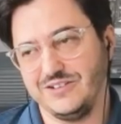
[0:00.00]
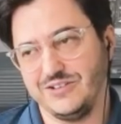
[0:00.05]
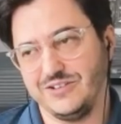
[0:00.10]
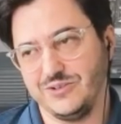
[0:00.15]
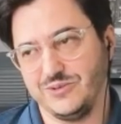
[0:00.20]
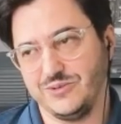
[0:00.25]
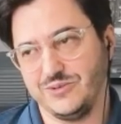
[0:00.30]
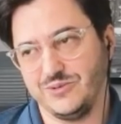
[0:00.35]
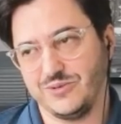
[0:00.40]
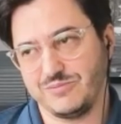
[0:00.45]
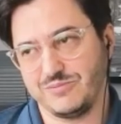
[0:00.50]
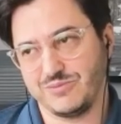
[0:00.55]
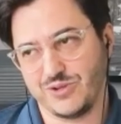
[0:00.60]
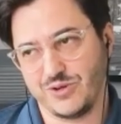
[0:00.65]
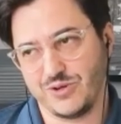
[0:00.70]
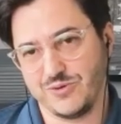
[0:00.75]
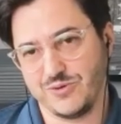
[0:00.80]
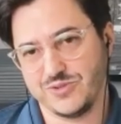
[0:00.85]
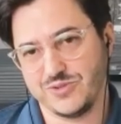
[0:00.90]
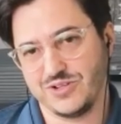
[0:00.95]
new
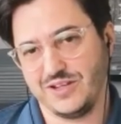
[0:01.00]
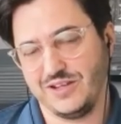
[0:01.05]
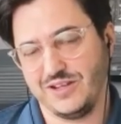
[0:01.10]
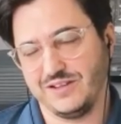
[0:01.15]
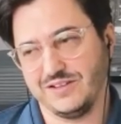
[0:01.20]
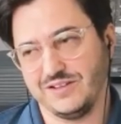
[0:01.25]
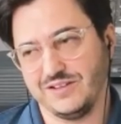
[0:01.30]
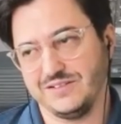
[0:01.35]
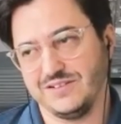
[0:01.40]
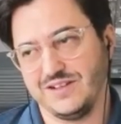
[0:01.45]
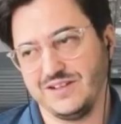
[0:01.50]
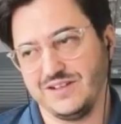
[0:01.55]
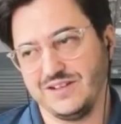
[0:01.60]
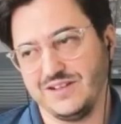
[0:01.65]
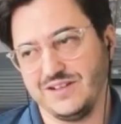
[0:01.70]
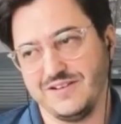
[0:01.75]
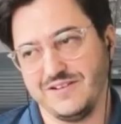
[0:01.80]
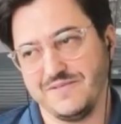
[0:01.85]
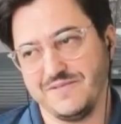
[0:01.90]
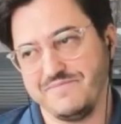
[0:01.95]
approach and
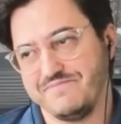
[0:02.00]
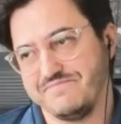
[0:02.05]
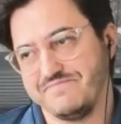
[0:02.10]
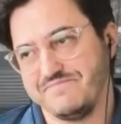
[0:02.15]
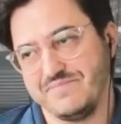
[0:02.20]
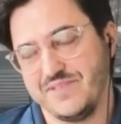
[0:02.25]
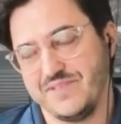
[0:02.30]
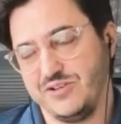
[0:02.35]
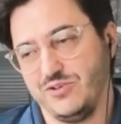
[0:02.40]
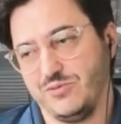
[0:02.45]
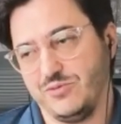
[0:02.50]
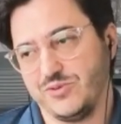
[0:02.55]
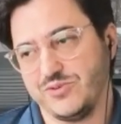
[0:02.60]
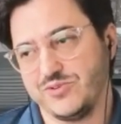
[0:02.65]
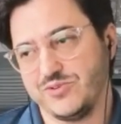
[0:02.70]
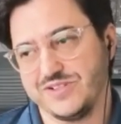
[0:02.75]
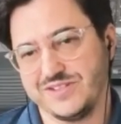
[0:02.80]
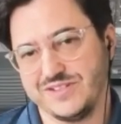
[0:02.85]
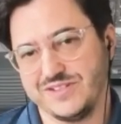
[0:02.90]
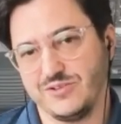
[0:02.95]
um, the new
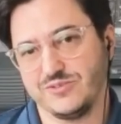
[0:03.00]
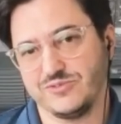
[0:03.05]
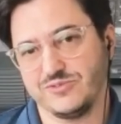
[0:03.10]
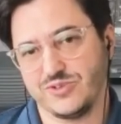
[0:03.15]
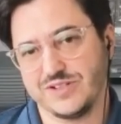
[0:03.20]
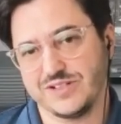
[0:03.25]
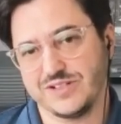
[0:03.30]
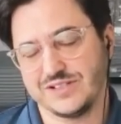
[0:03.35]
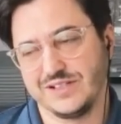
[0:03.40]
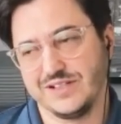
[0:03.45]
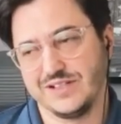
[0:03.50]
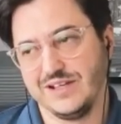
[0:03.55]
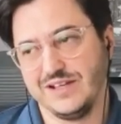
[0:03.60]
approach is zero trust